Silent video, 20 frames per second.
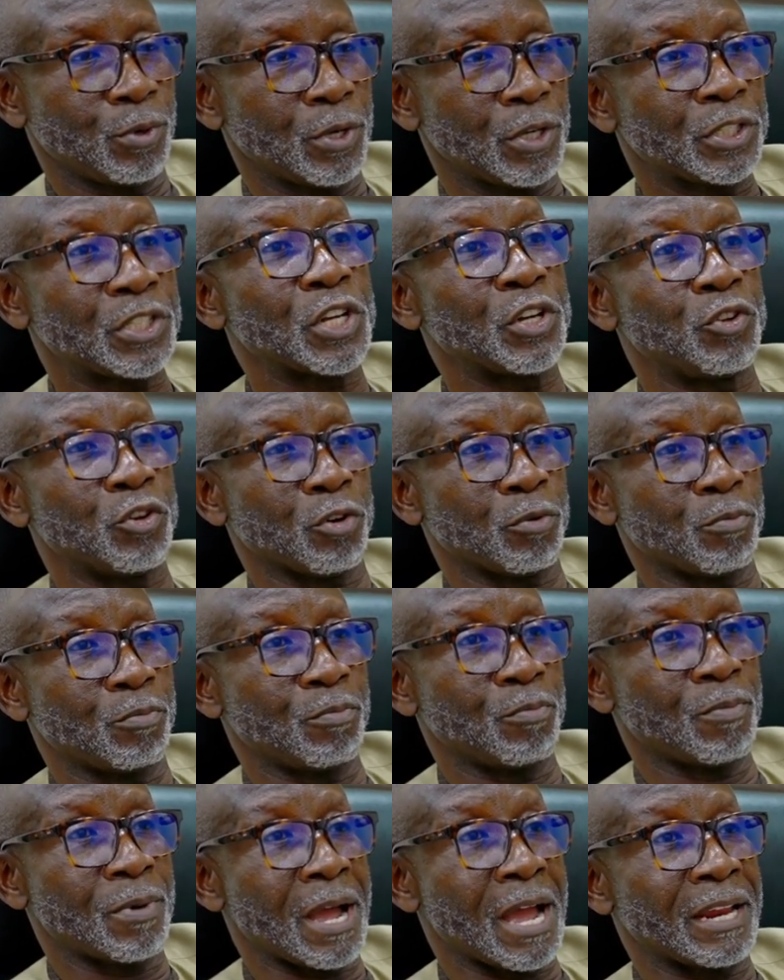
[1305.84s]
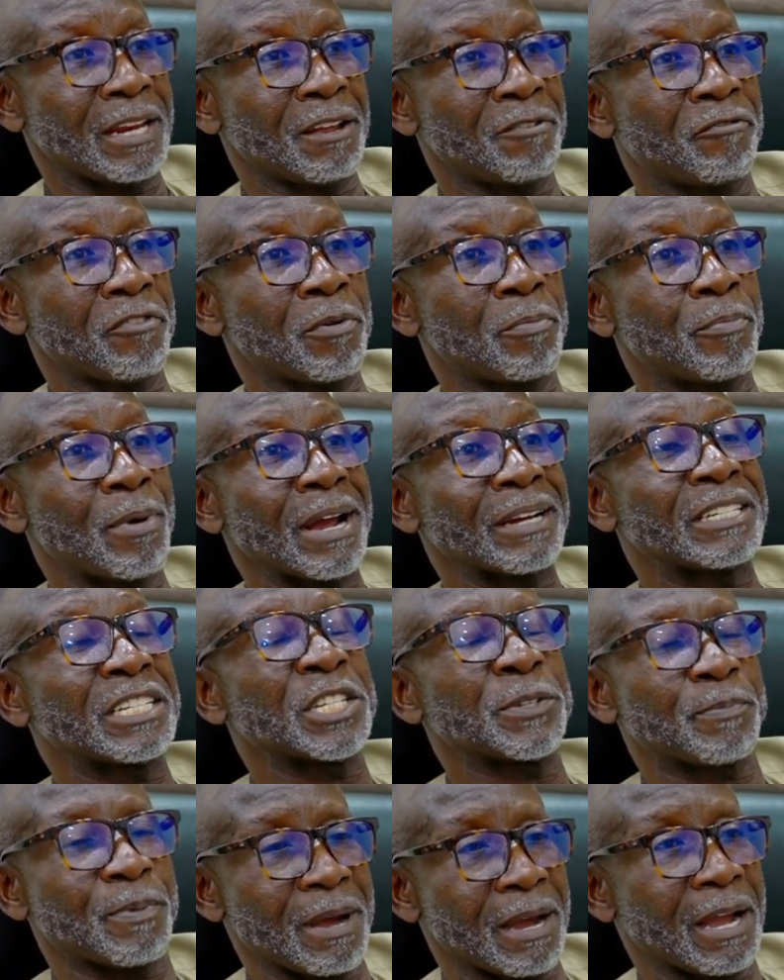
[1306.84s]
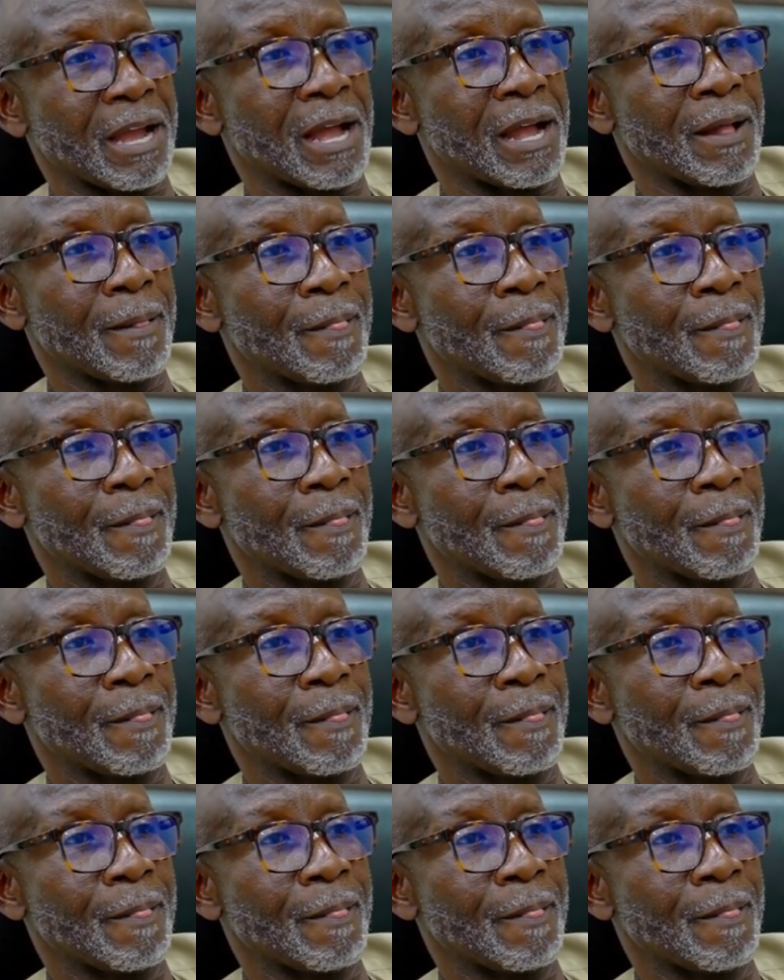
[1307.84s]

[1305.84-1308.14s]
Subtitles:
Stadium and your friend Brighton's Parker.